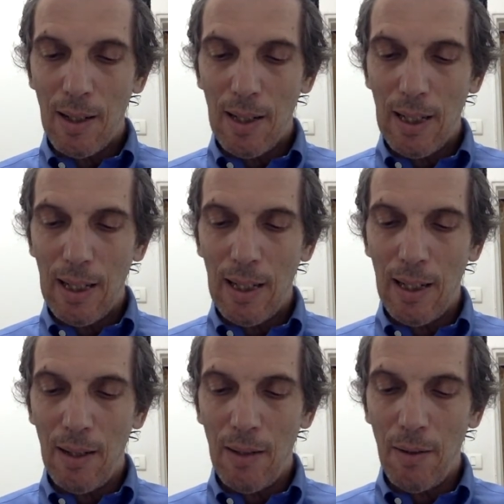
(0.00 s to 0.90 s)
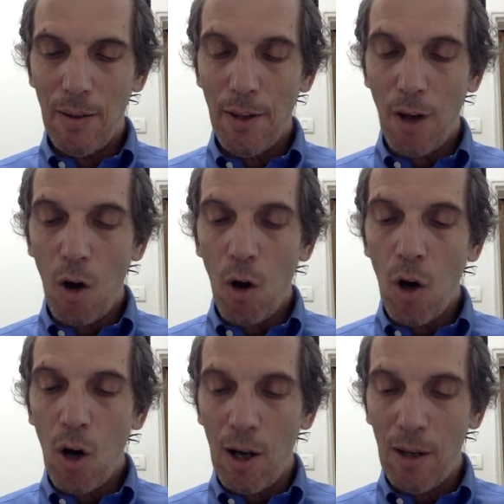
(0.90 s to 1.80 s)
uh, the
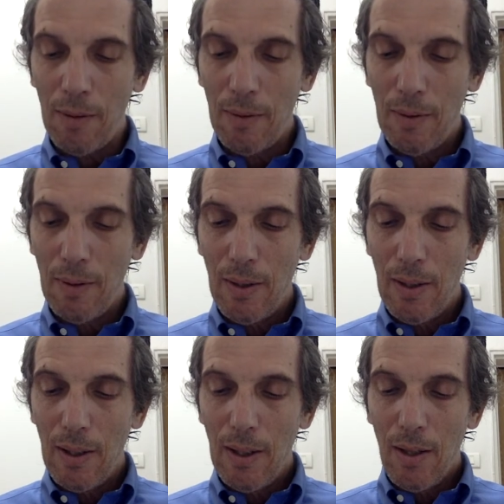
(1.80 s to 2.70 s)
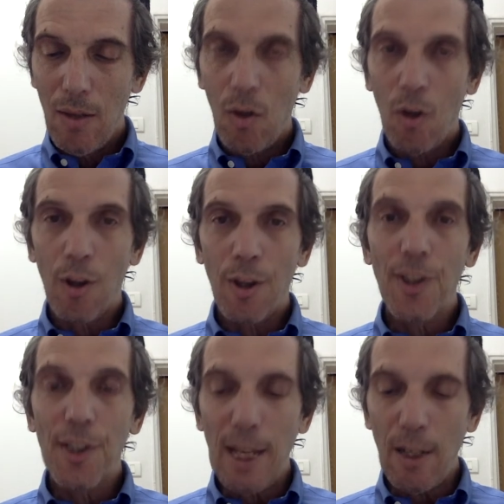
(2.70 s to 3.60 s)
awe, or the
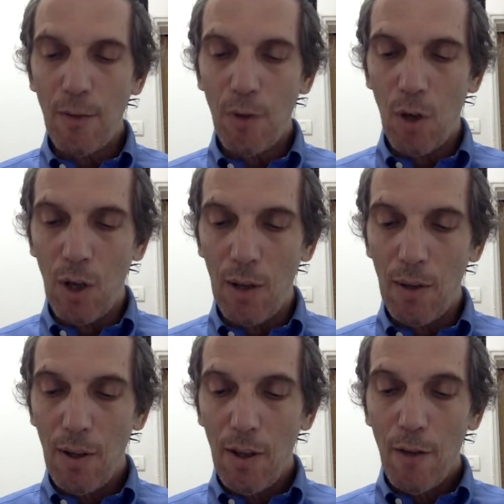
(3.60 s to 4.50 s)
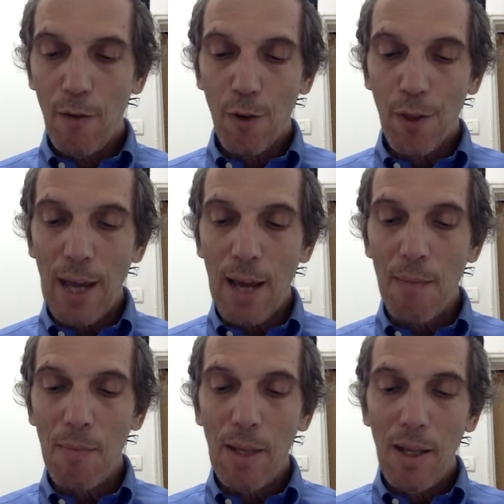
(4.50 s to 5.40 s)
state of awe, for
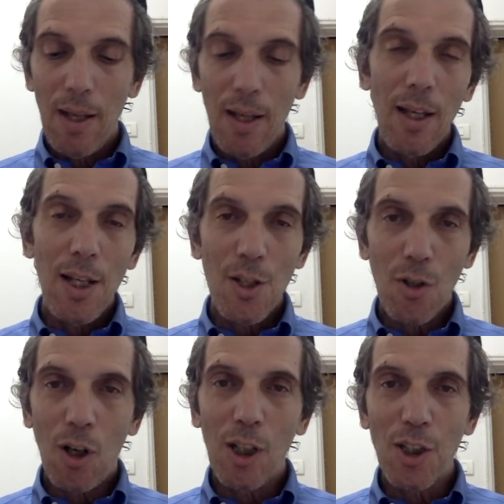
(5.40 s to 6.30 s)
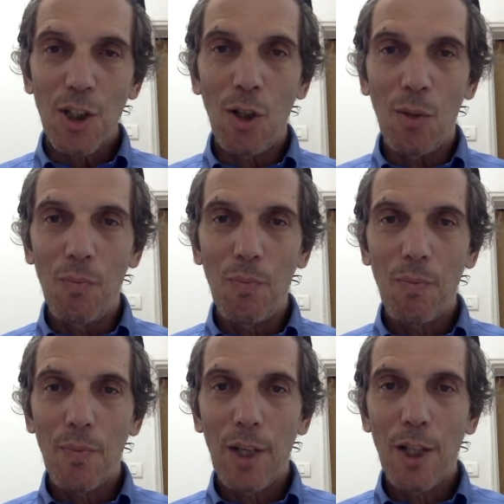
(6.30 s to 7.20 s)
them is also
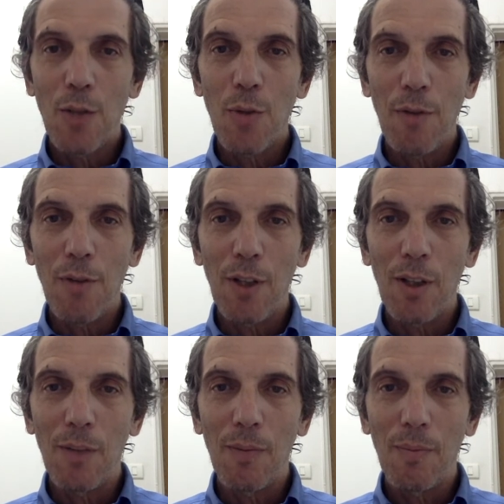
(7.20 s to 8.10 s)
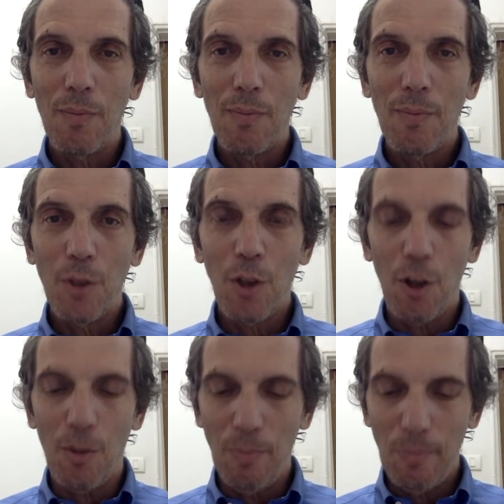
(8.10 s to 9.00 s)
a trivial
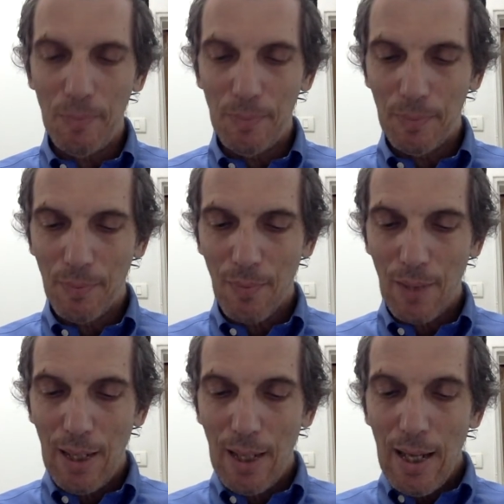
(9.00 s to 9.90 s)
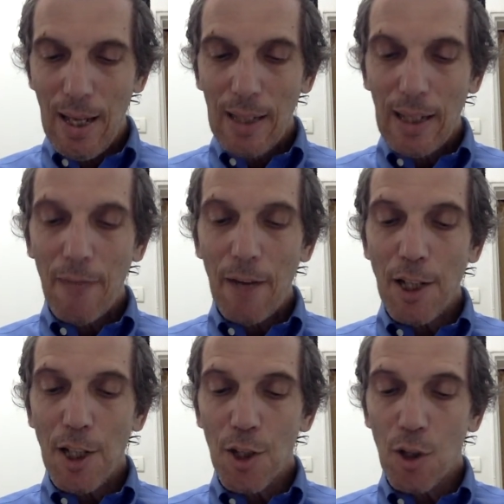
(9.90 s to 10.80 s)
term
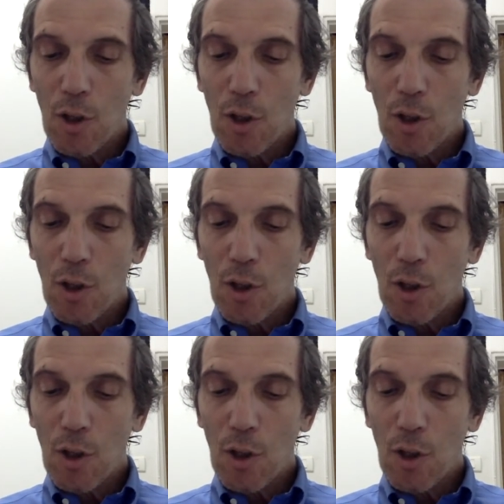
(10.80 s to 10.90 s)
because